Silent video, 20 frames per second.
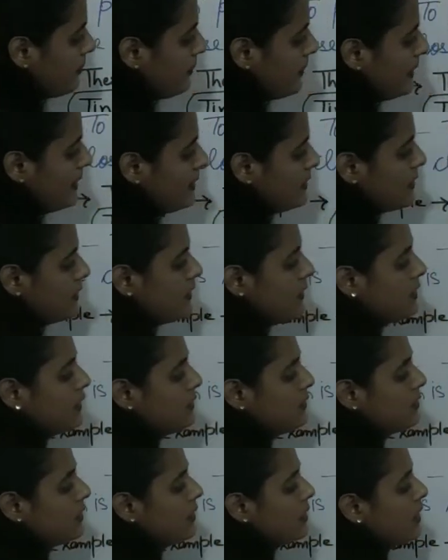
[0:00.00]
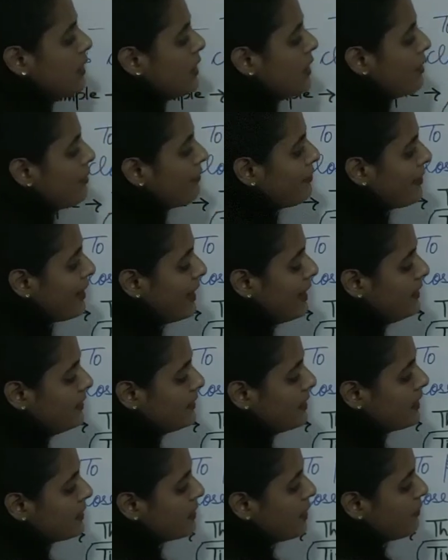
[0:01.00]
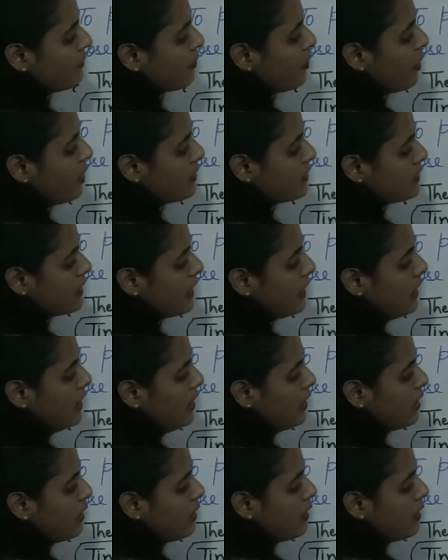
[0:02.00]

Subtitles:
please see this. Friends is of course the